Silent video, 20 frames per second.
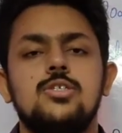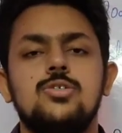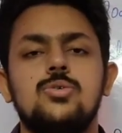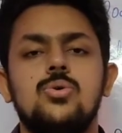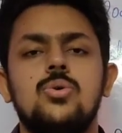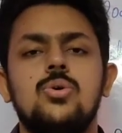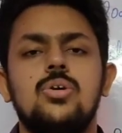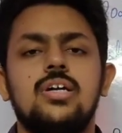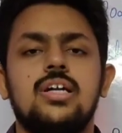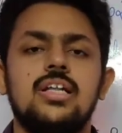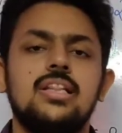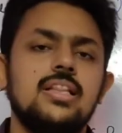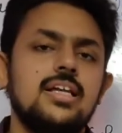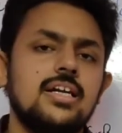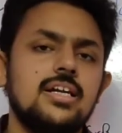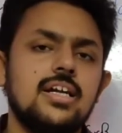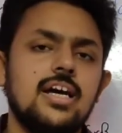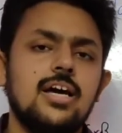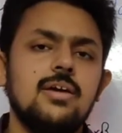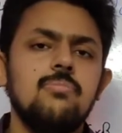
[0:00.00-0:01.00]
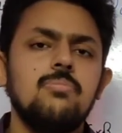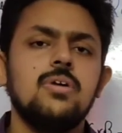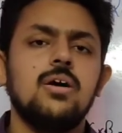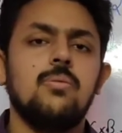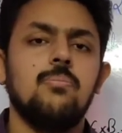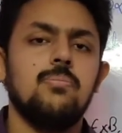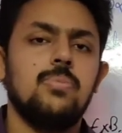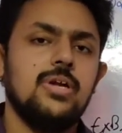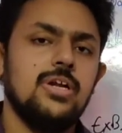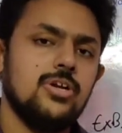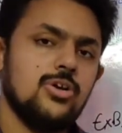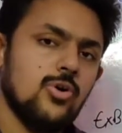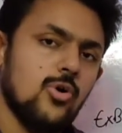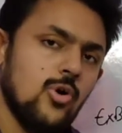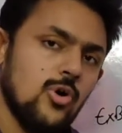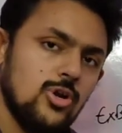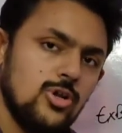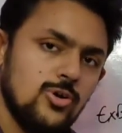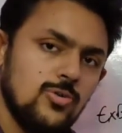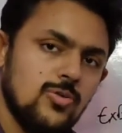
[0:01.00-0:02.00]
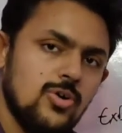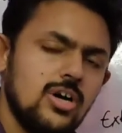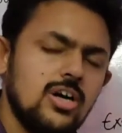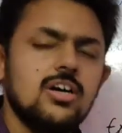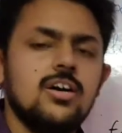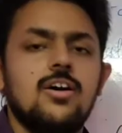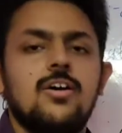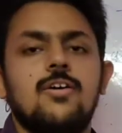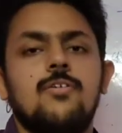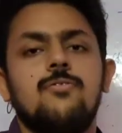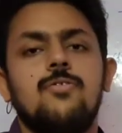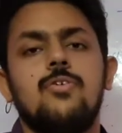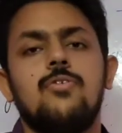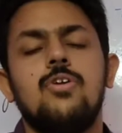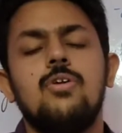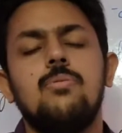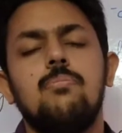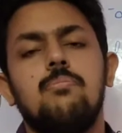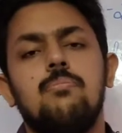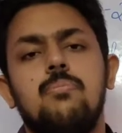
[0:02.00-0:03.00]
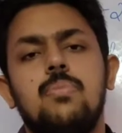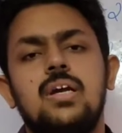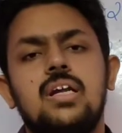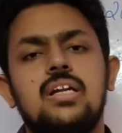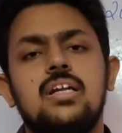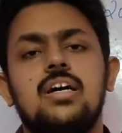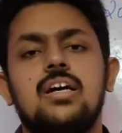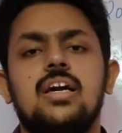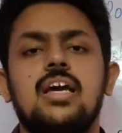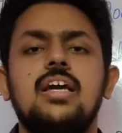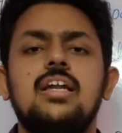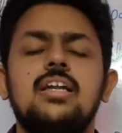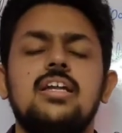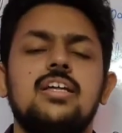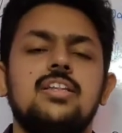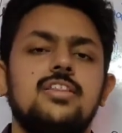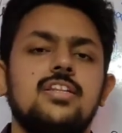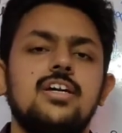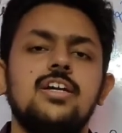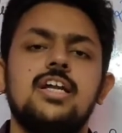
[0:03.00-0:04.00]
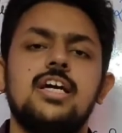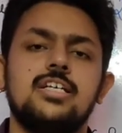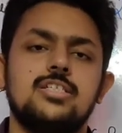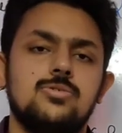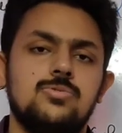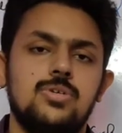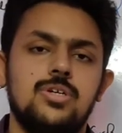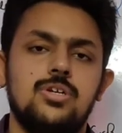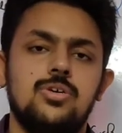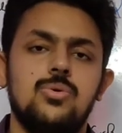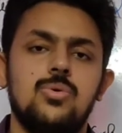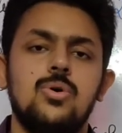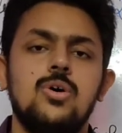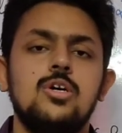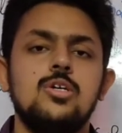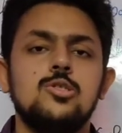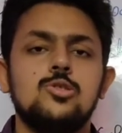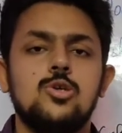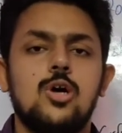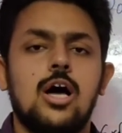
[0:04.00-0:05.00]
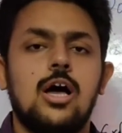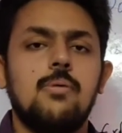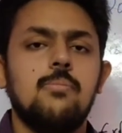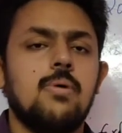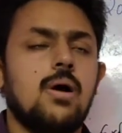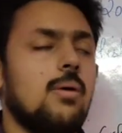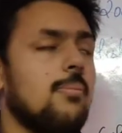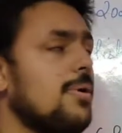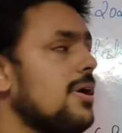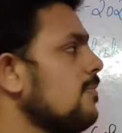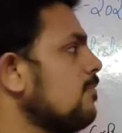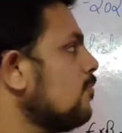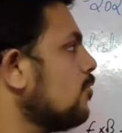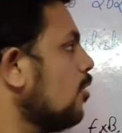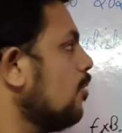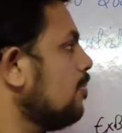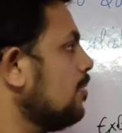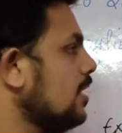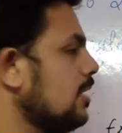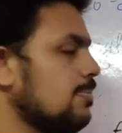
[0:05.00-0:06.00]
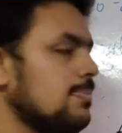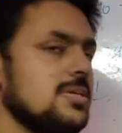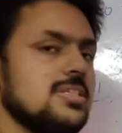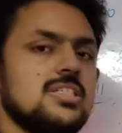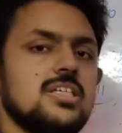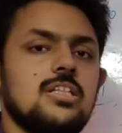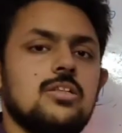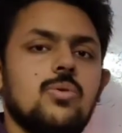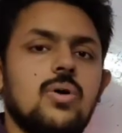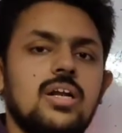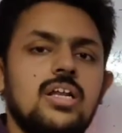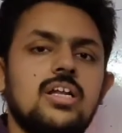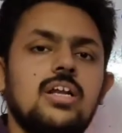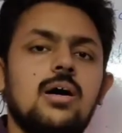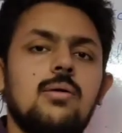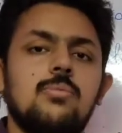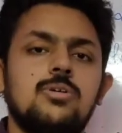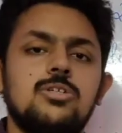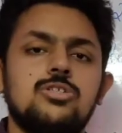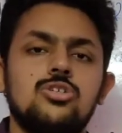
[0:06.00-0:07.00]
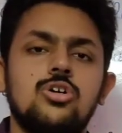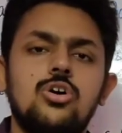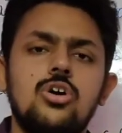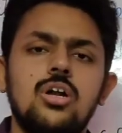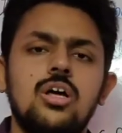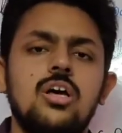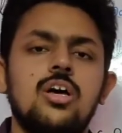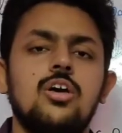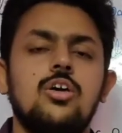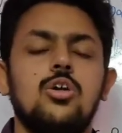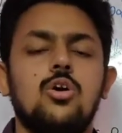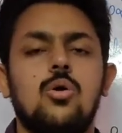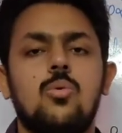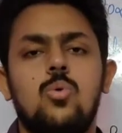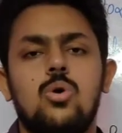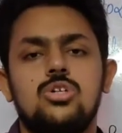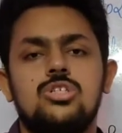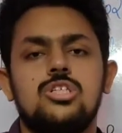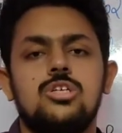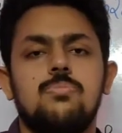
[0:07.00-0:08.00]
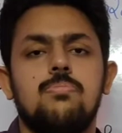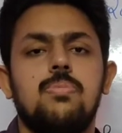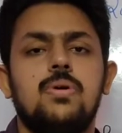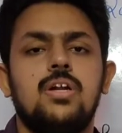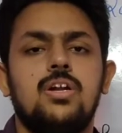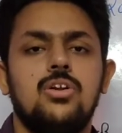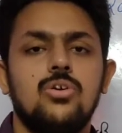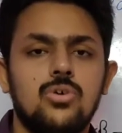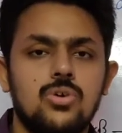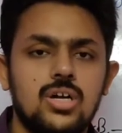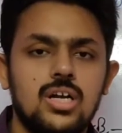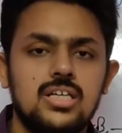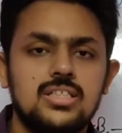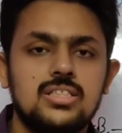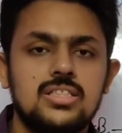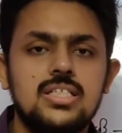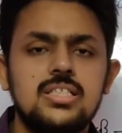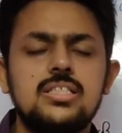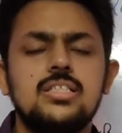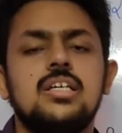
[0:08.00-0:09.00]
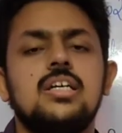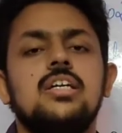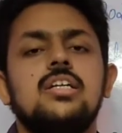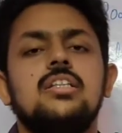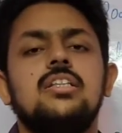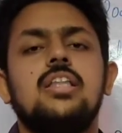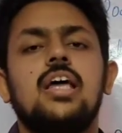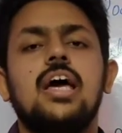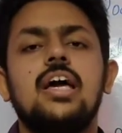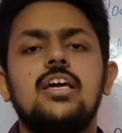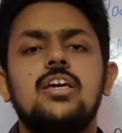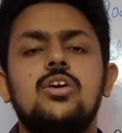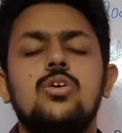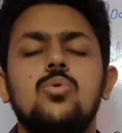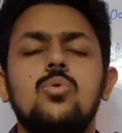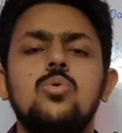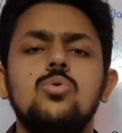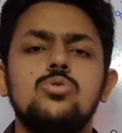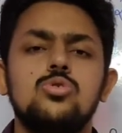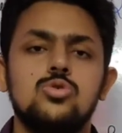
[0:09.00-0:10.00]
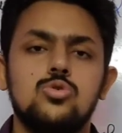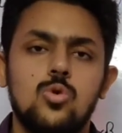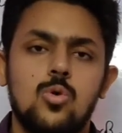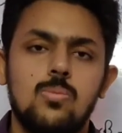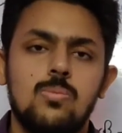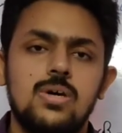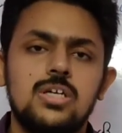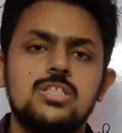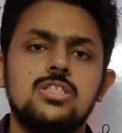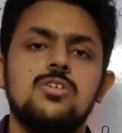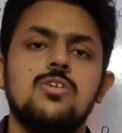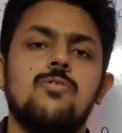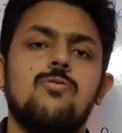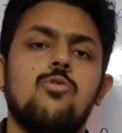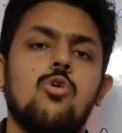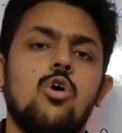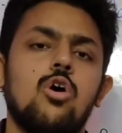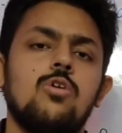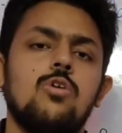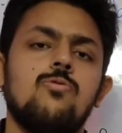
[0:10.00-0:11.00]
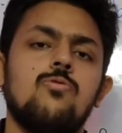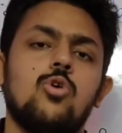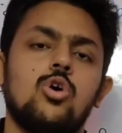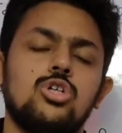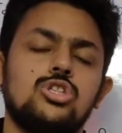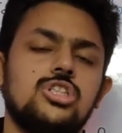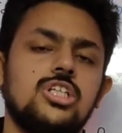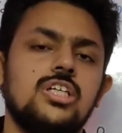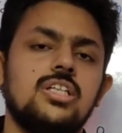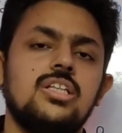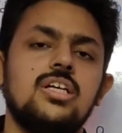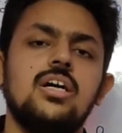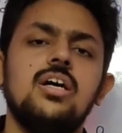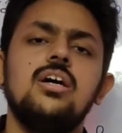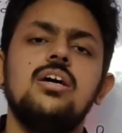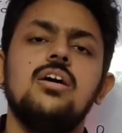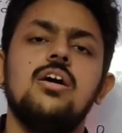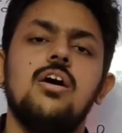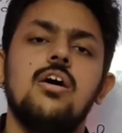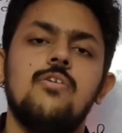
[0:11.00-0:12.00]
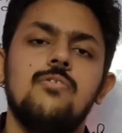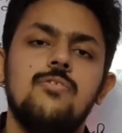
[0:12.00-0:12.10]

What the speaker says: So till that time, complete all your work. We will meet again in the next video. So I am Aman from DPS Haldwani Ramachowk. You are watching PTO classes. Thank you so much for watching the